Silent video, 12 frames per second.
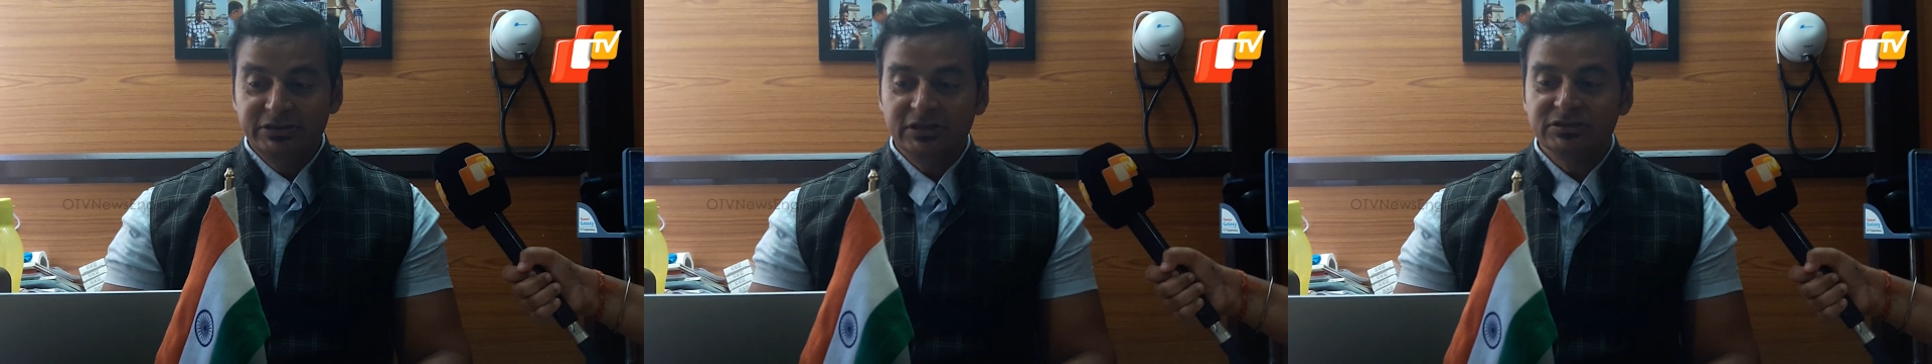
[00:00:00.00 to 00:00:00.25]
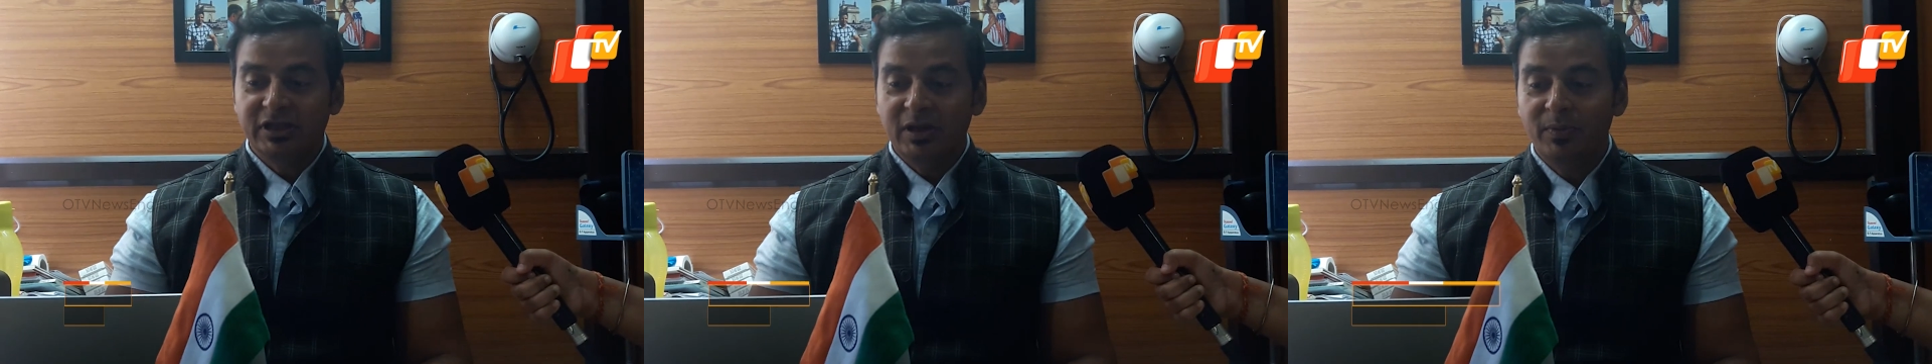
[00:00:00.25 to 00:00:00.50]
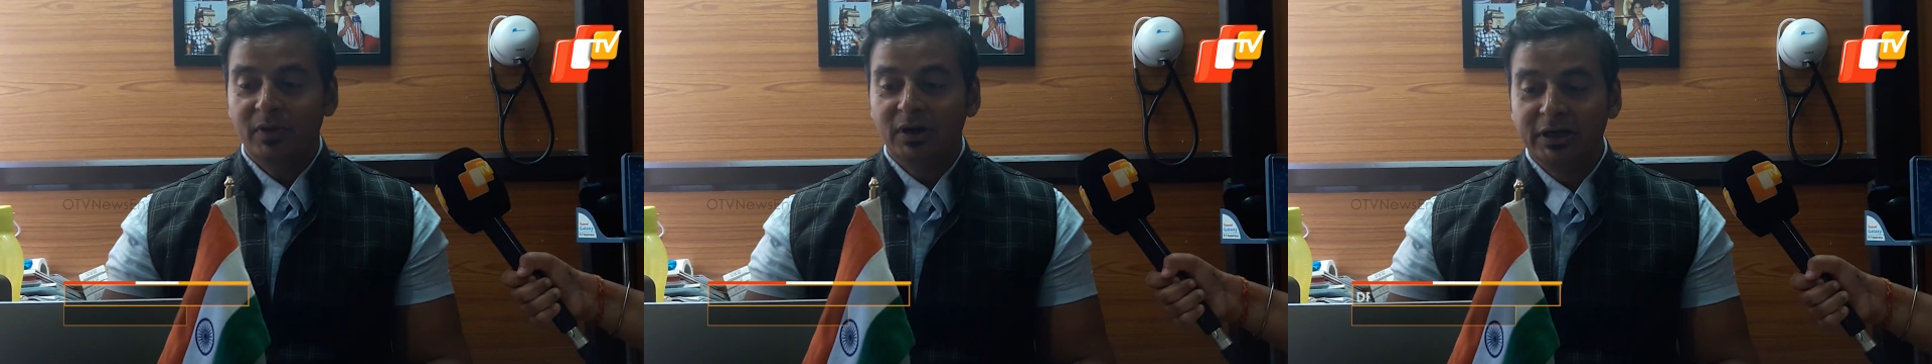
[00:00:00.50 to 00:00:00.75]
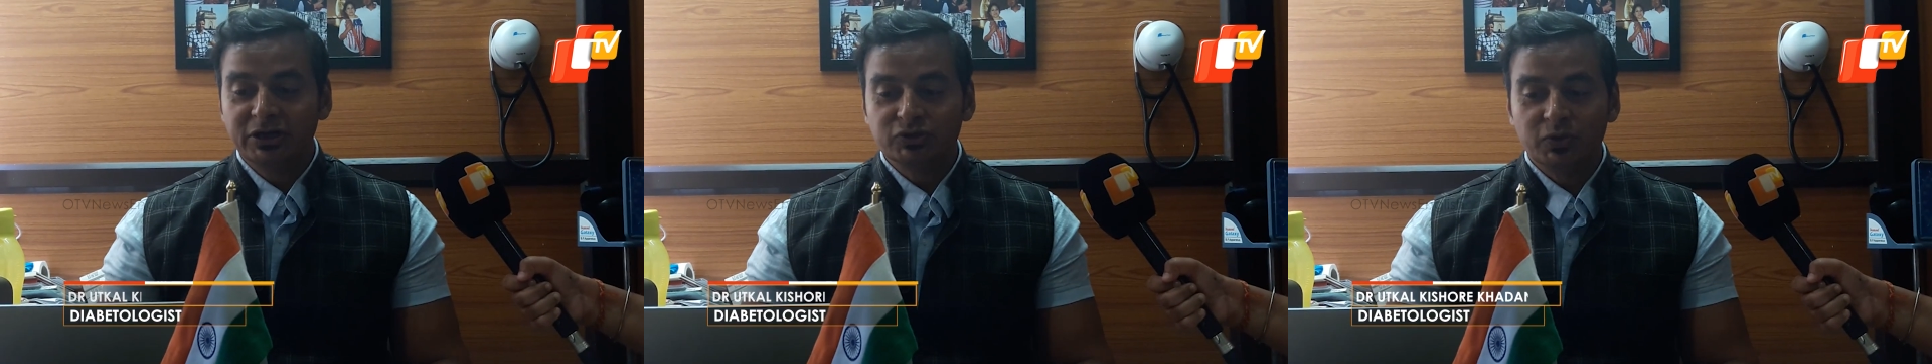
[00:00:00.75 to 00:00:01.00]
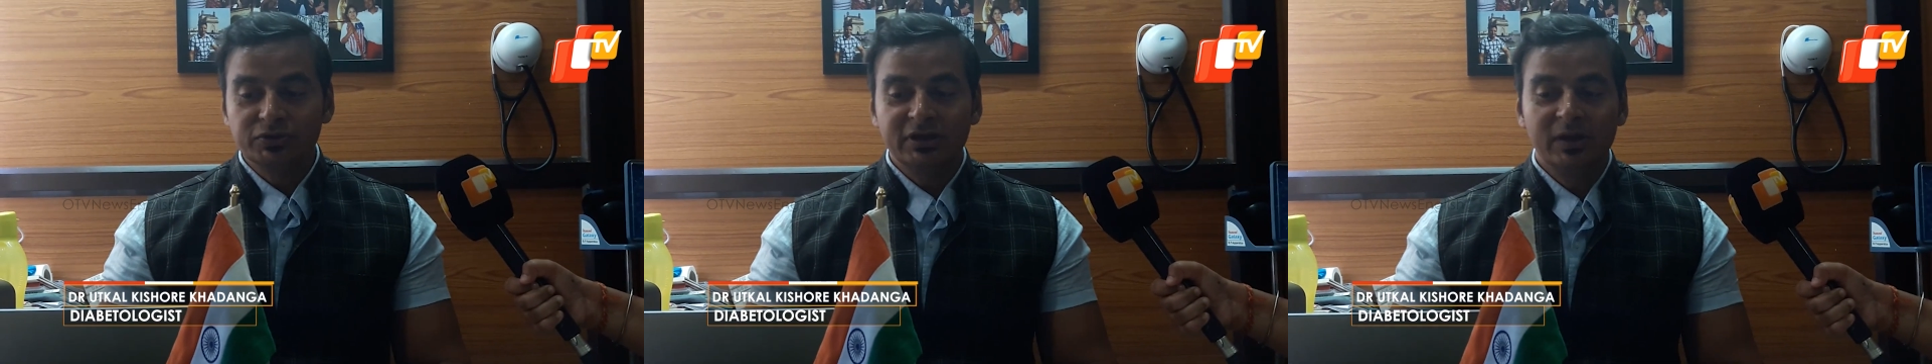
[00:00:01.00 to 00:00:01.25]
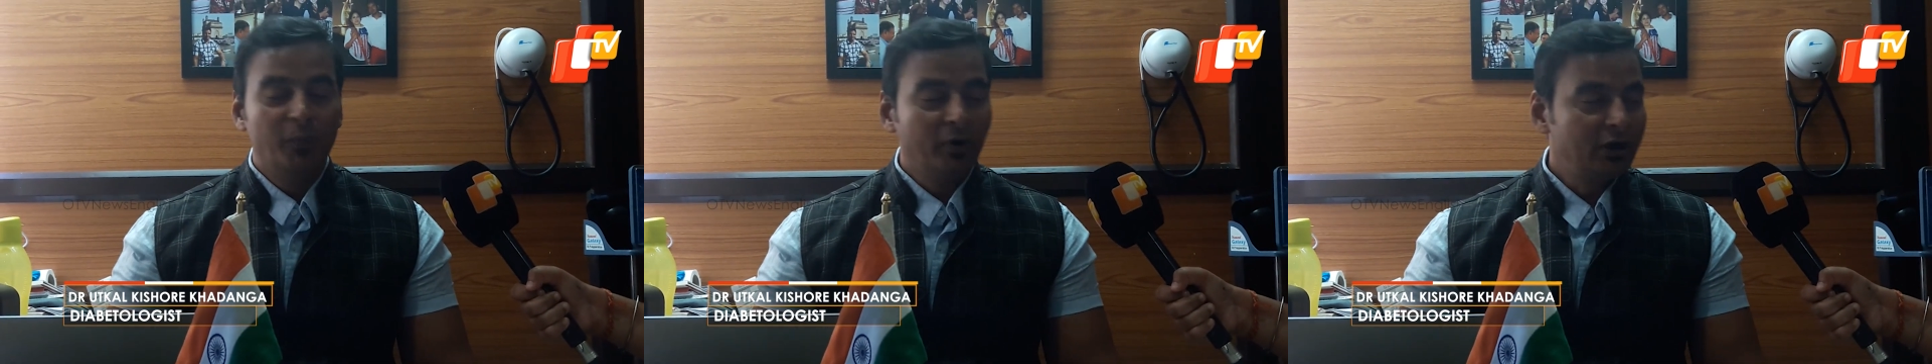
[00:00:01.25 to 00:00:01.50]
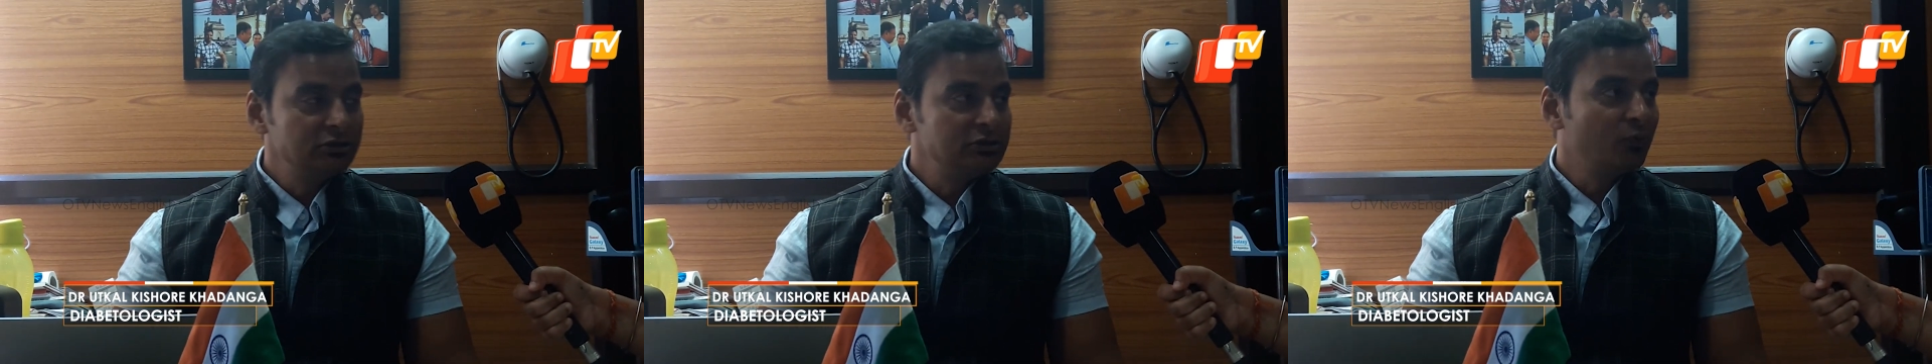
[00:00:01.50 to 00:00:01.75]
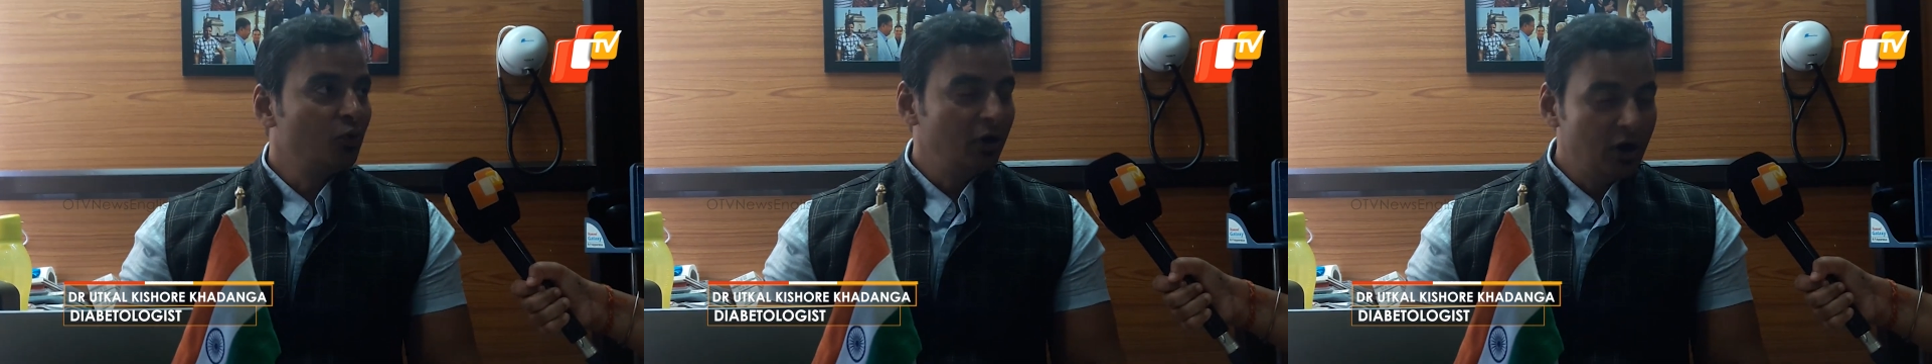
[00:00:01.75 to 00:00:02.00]
year's theme underscores the importance
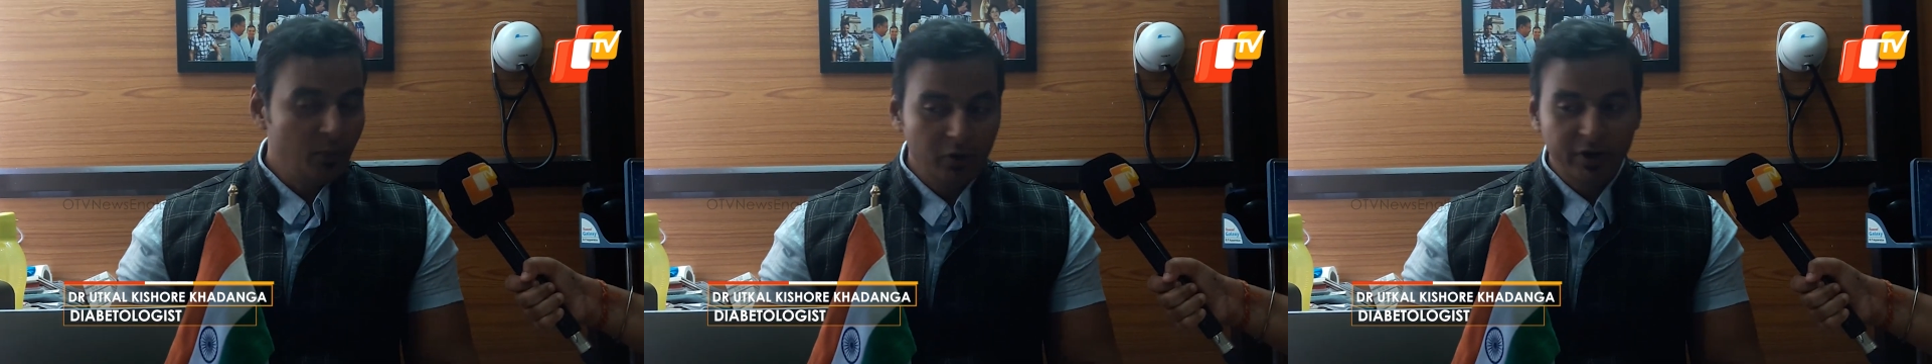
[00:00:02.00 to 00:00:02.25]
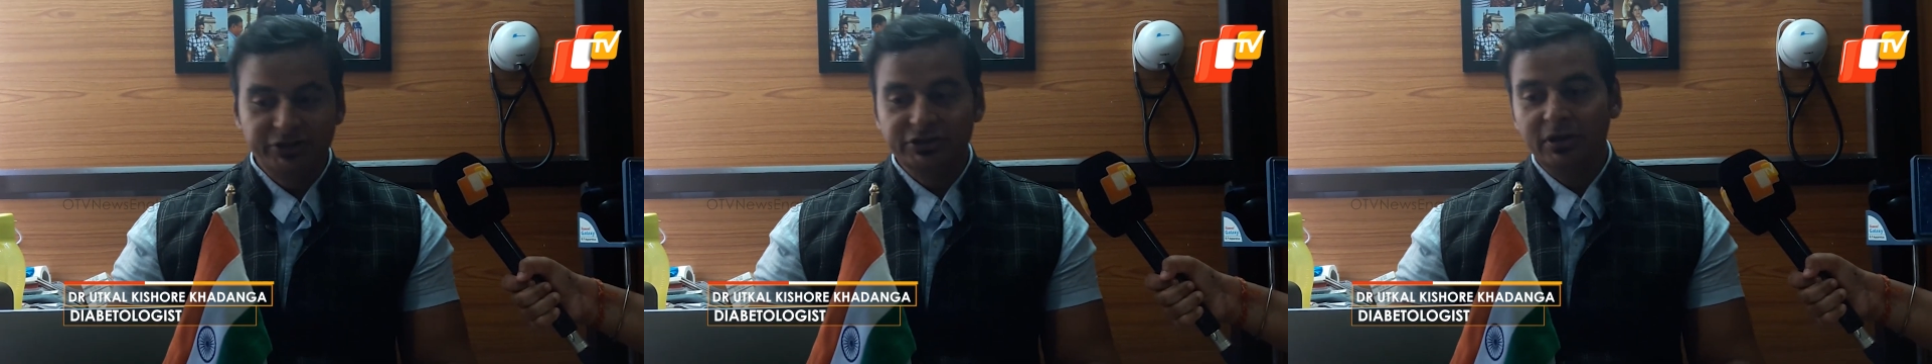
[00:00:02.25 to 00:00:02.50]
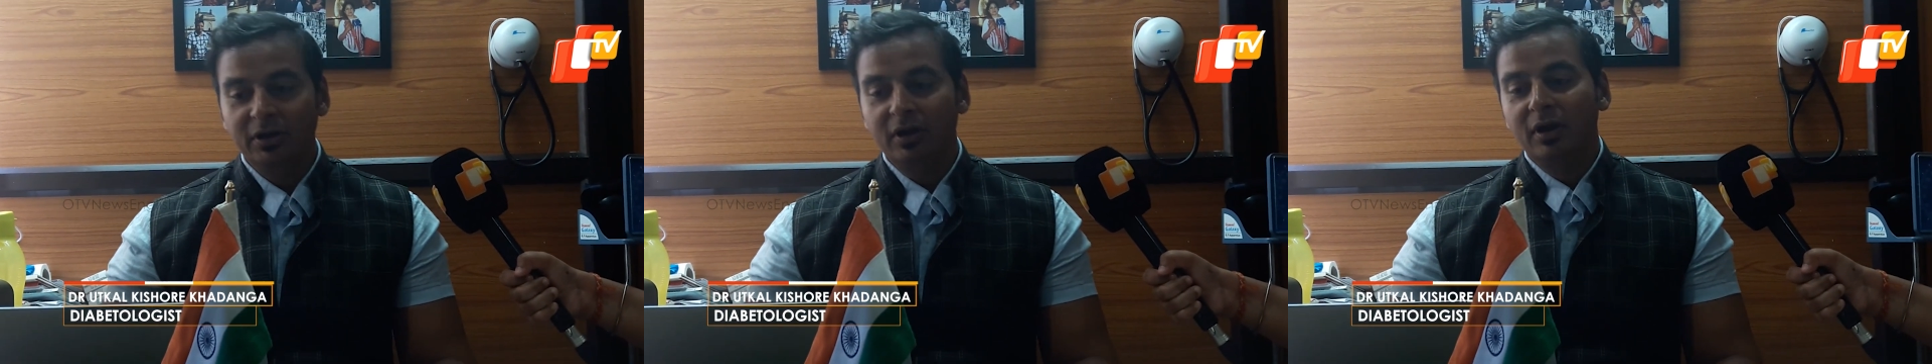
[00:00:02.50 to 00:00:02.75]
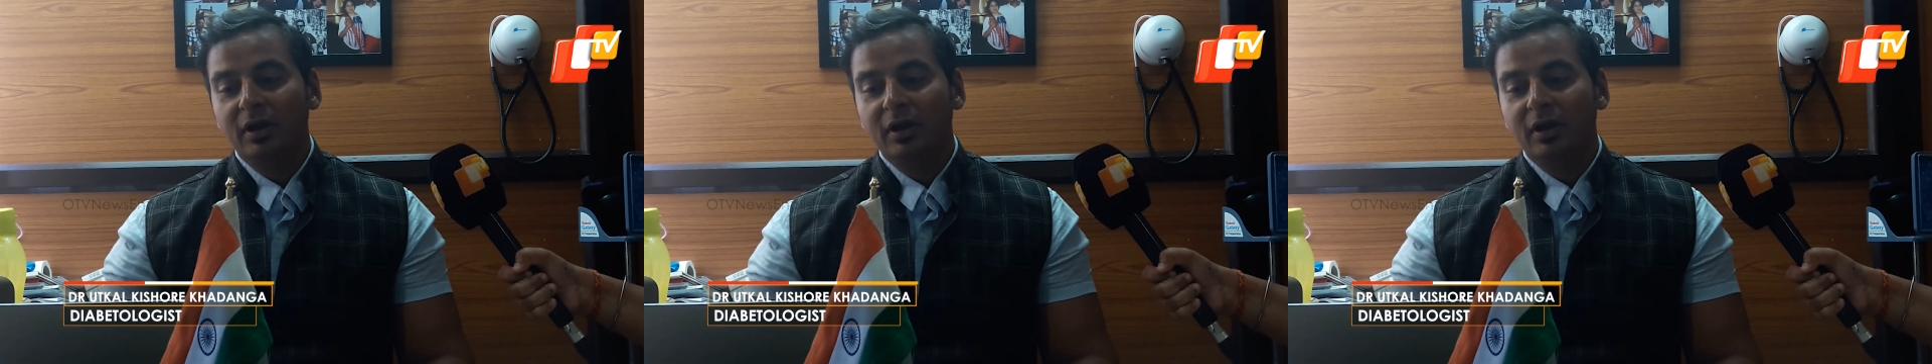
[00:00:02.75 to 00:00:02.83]
of collaboration,